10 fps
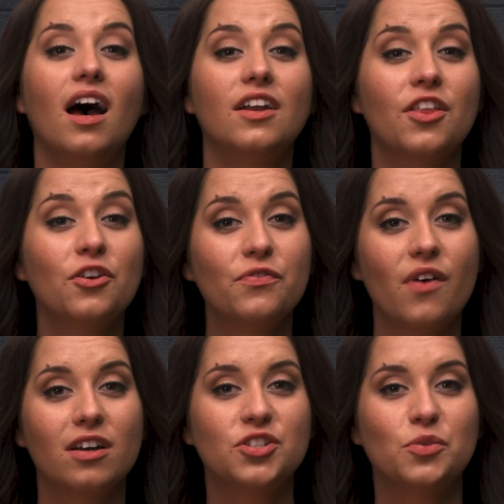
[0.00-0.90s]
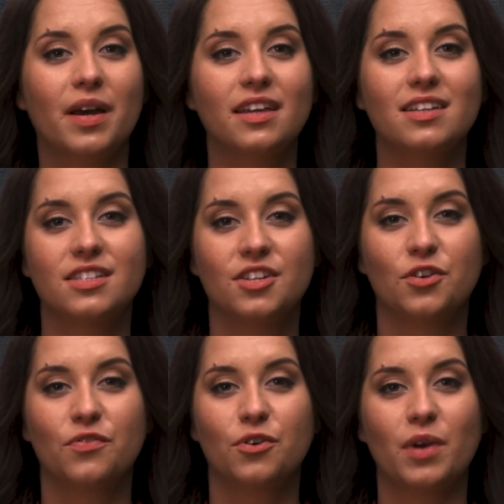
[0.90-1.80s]
Another font you might
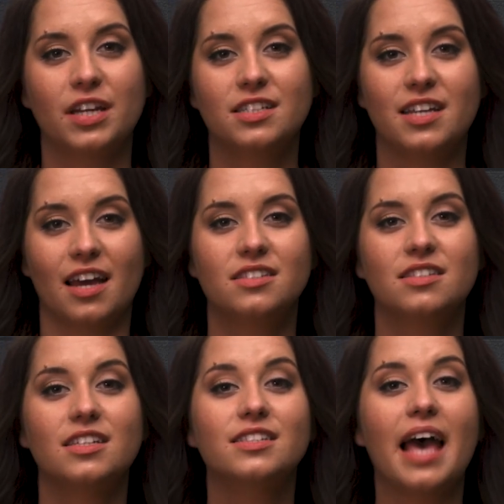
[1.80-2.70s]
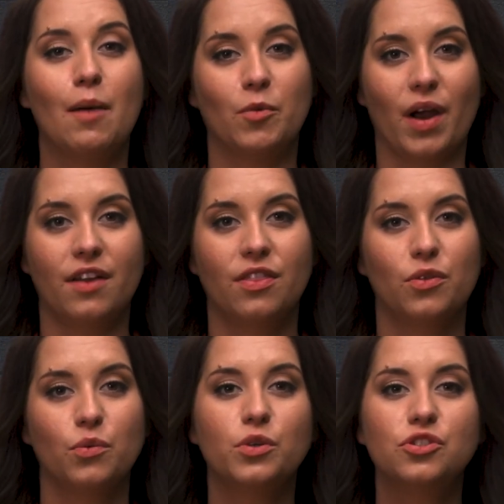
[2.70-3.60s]
consider for running text is Amaranth,
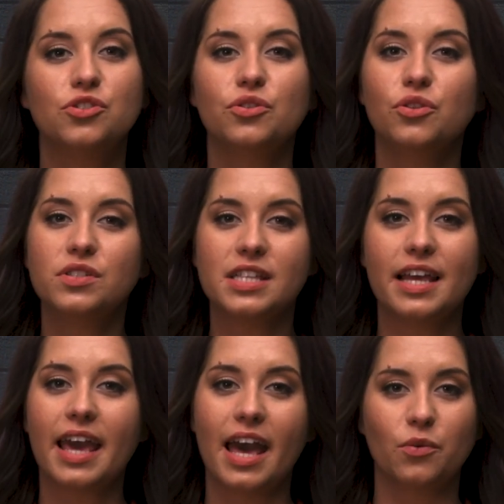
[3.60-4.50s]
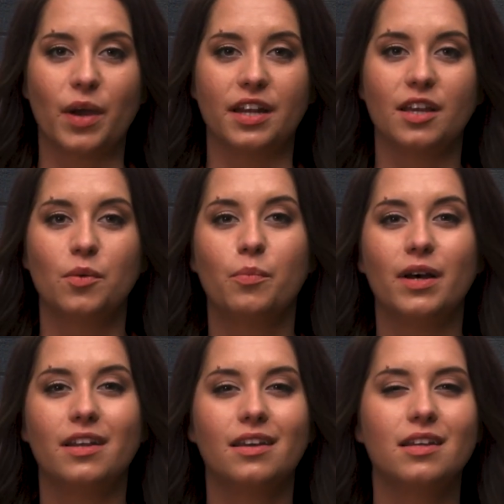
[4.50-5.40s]
which looks like handwriting,
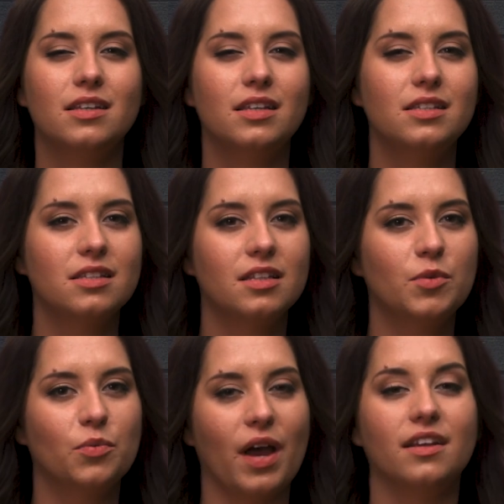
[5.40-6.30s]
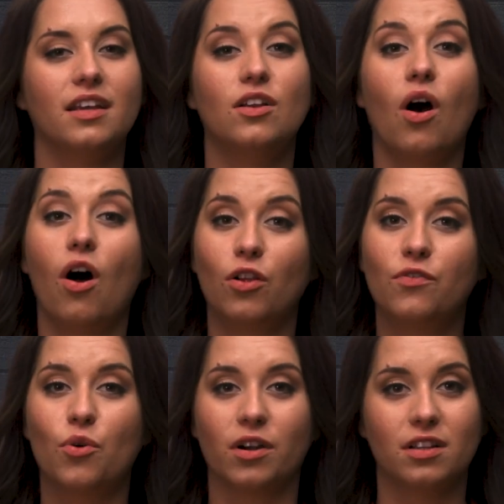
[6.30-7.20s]
but it can easily be read in all
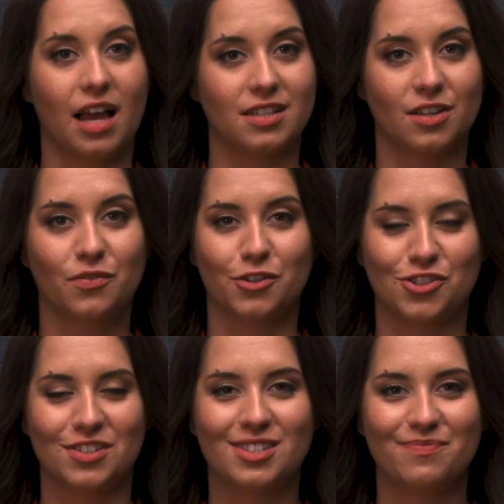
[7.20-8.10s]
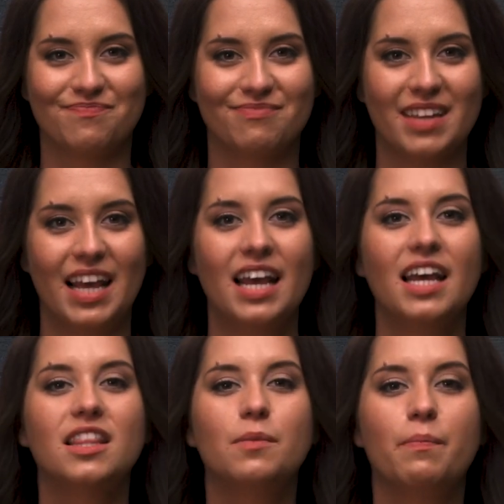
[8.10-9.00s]
four classic versions.
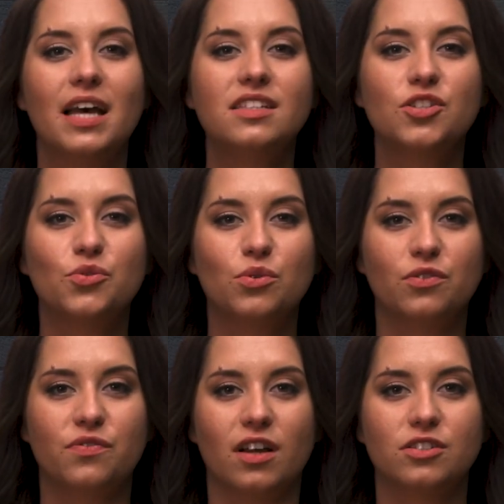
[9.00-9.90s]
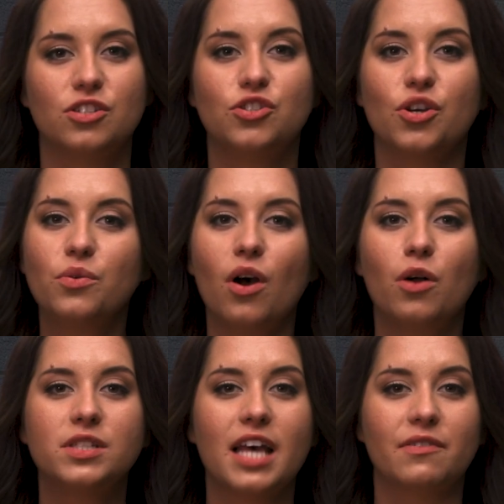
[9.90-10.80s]
The best Google fonts don't
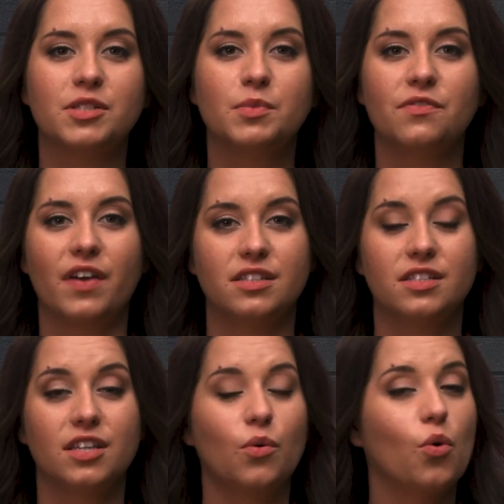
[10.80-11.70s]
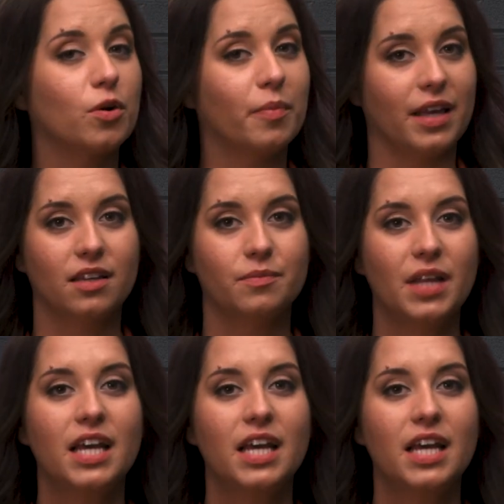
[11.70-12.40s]
always have to be fancy or big.